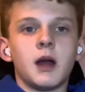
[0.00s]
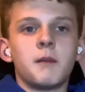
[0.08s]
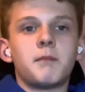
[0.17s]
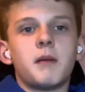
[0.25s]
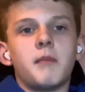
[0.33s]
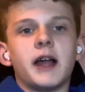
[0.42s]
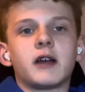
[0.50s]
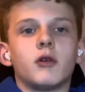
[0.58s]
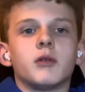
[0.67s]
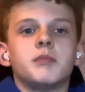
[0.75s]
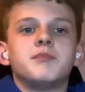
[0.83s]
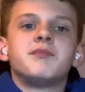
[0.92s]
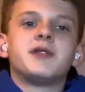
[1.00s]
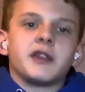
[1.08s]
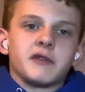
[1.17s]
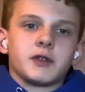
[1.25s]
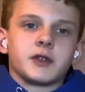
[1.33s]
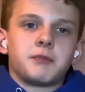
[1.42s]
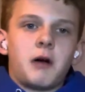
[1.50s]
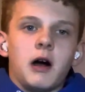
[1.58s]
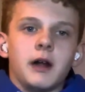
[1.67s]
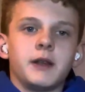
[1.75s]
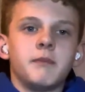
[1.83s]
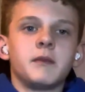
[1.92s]
But Michael doesn't
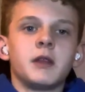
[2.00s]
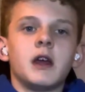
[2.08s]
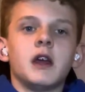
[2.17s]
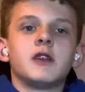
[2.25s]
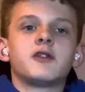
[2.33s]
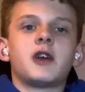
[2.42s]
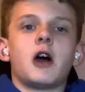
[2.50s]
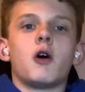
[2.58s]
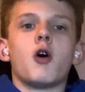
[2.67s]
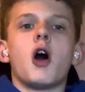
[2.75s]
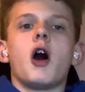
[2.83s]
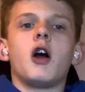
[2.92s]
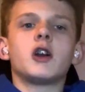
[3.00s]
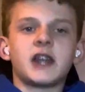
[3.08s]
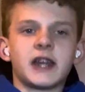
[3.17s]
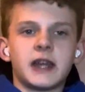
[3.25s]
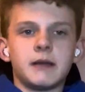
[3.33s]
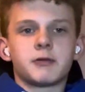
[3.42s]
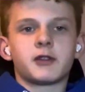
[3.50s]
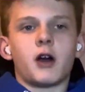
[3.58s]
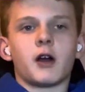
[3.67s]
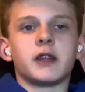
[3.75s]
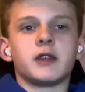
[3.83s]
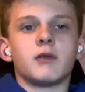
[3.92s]
respond. So, RJ keeps
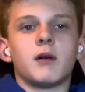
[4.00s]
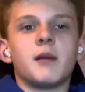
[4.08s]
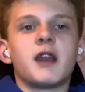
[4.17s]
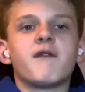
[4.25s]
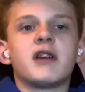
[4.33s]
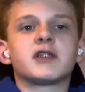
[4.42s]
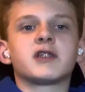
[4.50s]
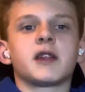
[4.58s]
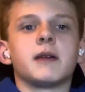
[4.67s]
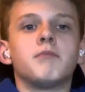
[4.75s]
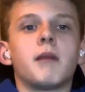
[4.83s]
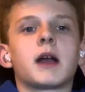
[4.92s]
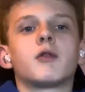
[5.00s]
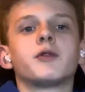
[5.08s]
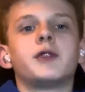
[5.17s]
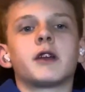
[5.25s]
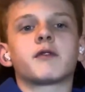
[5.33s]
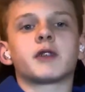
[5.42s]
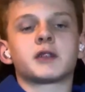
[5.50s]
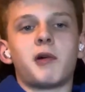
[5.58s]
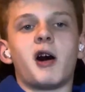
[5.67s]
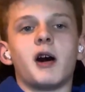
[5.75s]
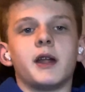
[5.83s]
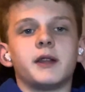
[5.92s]
talking to him, and eventually, Michael does
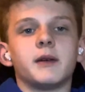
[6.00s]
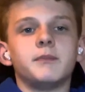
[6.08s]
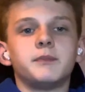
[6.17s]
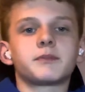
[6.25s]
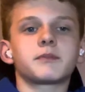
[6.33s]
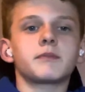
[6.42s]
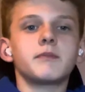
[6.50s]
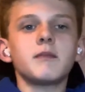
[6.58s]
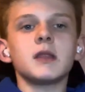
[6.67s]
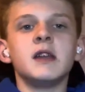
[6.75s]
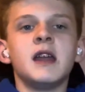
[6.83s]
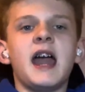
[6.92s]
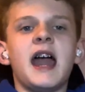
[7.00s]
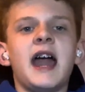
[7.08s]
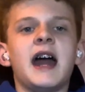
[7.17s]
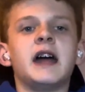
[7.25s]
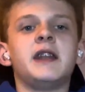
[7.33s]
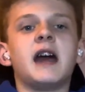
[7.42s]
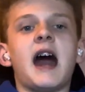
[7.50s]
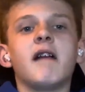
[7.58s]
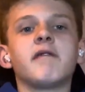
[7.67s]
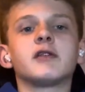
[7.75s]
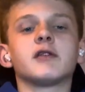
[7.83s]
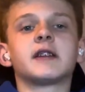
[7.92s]
respond. And
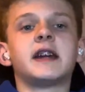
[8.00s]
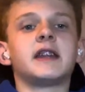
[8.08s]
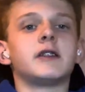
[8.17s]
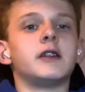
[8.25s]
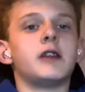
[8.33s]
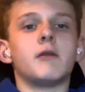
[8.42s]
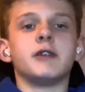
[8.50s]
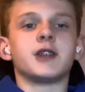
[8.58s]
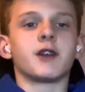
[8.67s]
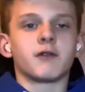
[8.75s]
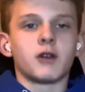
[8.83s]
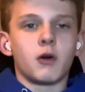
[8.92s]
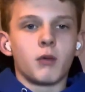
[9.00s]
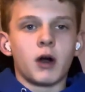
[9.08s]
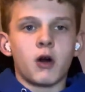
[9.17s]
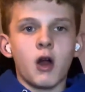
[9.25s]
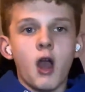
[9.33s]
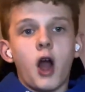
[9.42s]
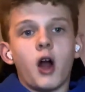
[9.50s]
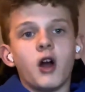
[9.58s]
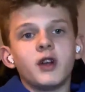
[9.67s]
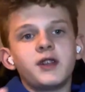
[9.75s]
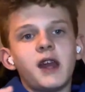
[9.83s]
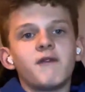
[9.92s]
after getting to know each other real well,
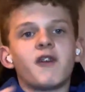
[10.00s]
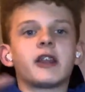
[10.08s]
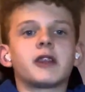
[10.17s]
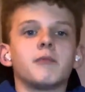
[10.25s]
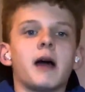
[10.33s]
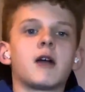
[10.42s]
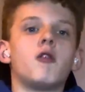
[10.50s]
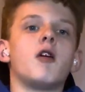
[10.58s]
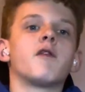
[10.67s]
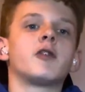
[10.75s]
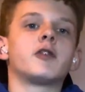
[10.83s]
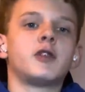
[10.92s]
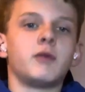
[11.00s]
RJ invites Michael over to